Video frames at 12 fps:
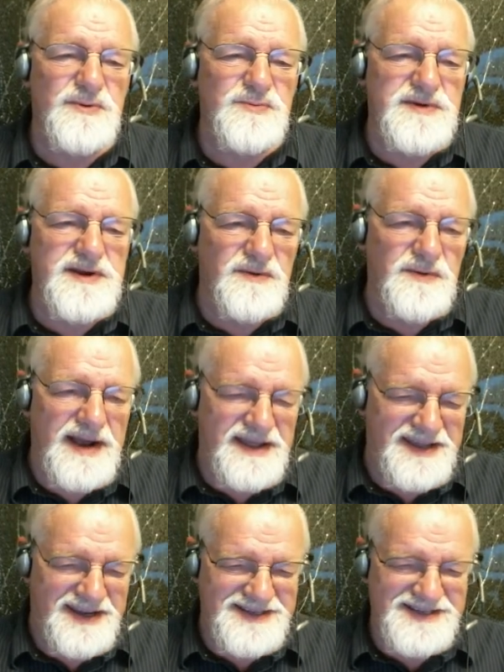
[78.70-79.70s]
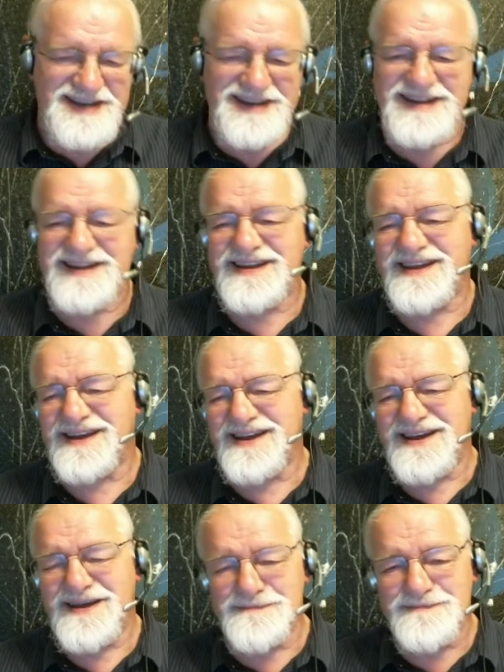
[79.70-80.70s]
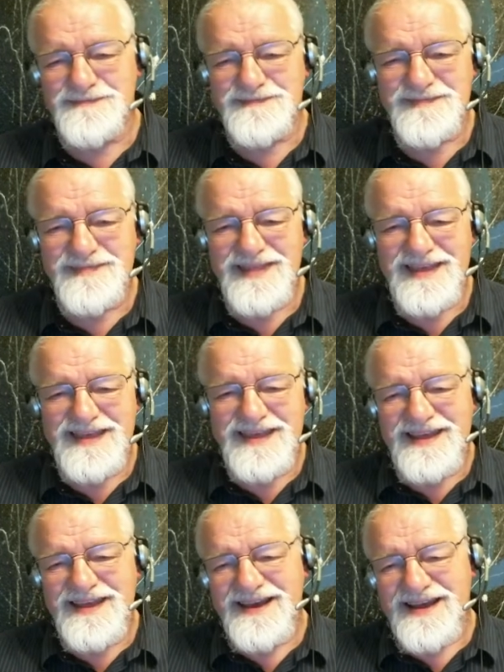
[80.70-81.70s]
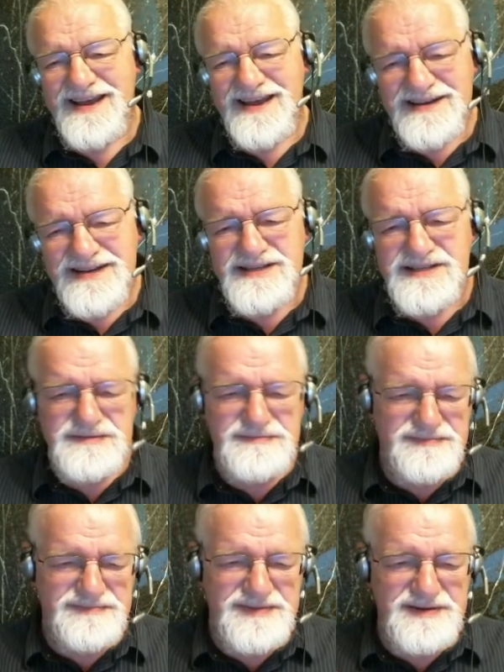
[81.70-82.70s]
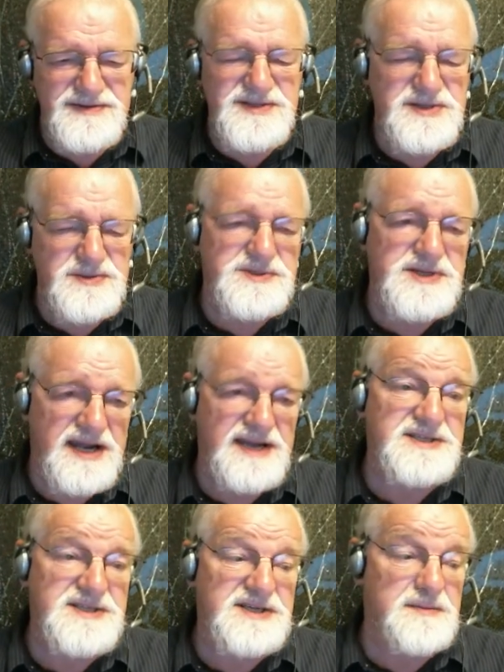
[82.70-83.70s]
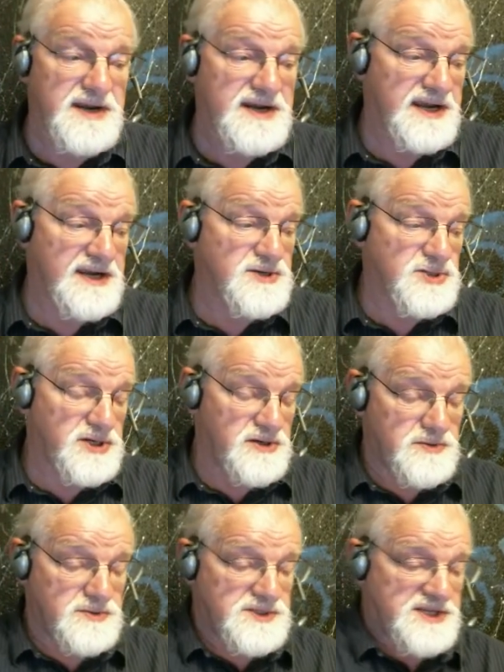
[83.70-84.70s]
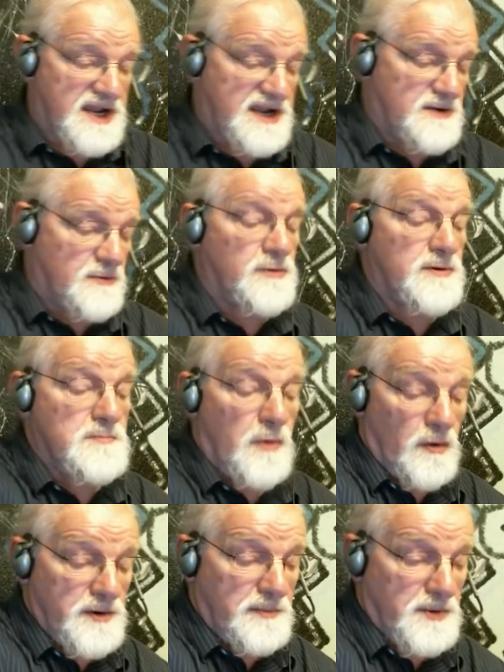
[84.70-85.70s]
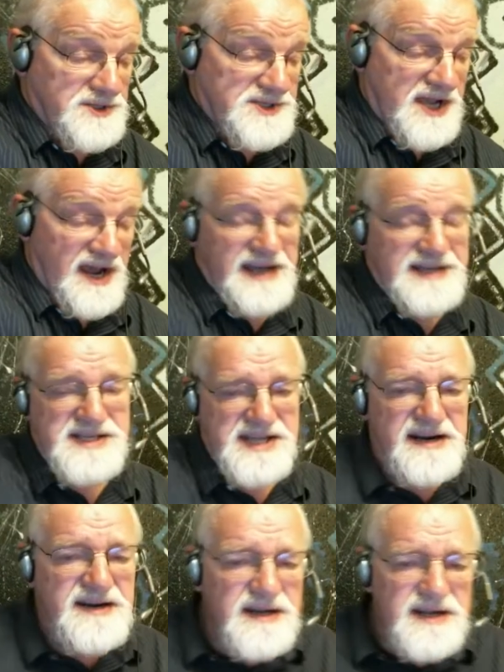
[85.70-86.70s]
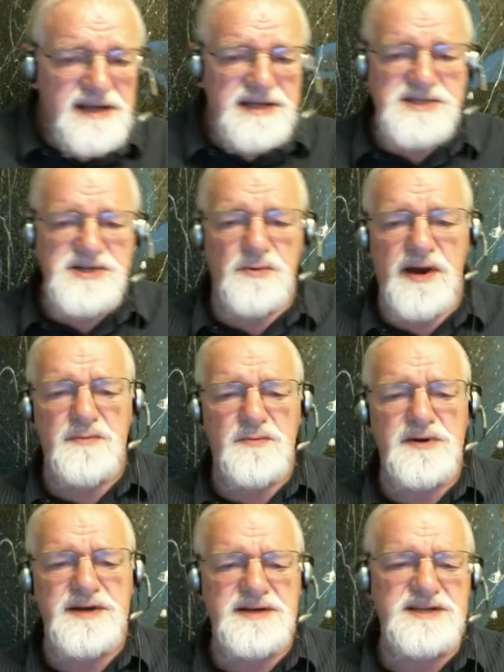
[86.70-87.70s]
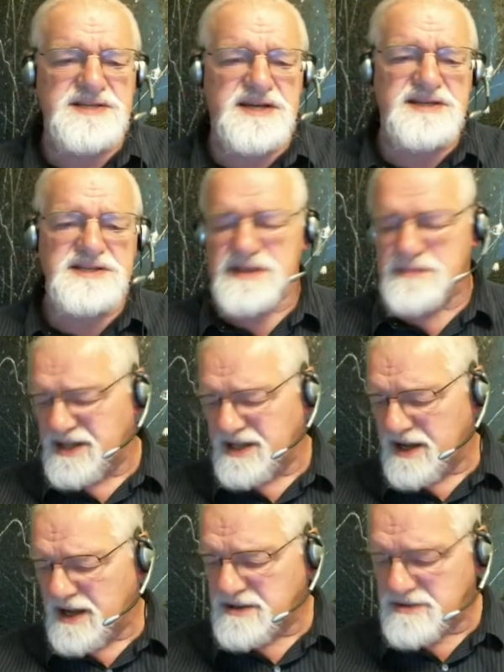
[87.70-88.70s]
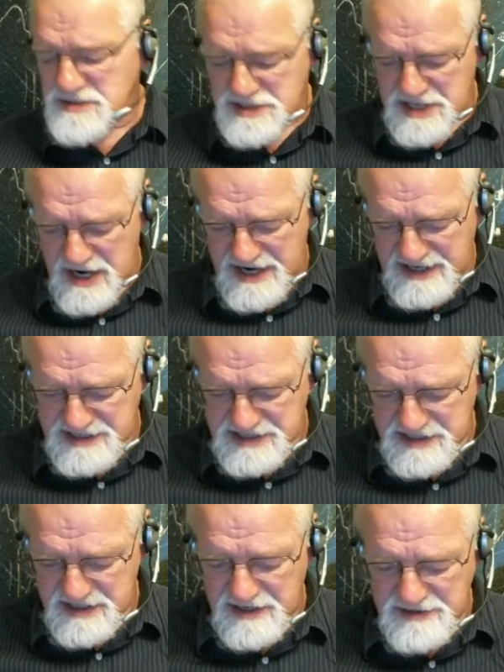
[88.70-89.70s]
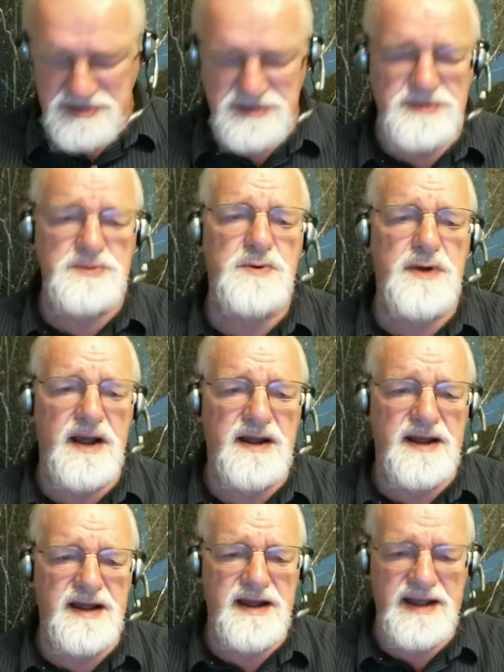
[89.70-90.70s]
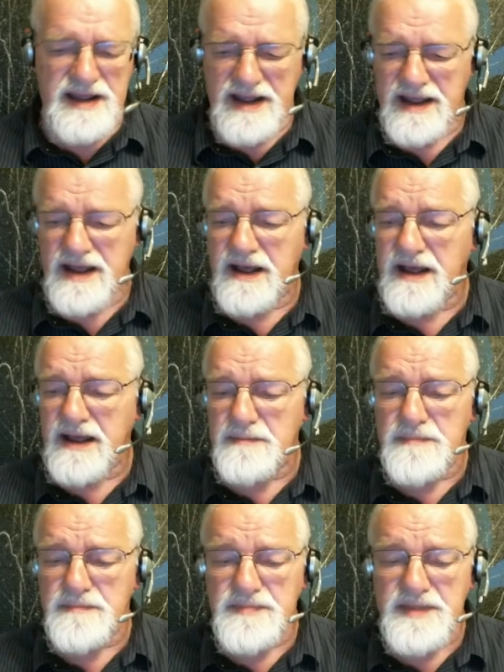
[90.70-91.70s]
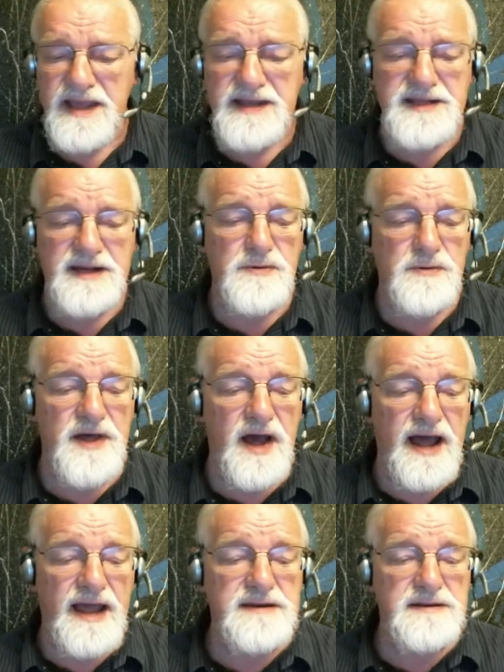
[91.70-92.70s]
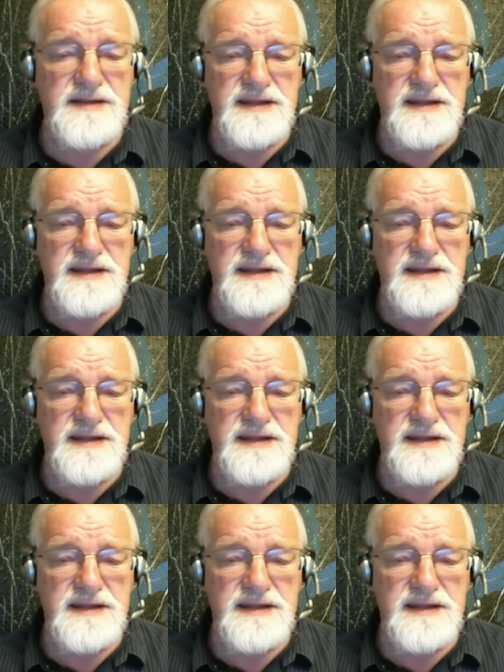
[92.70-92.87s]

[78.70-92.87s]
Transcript: real ethics. Um, at least there's two sides to many issues, eh, or multiple sides, and so I want to discuss some of the other sides to uh, um, ethical thought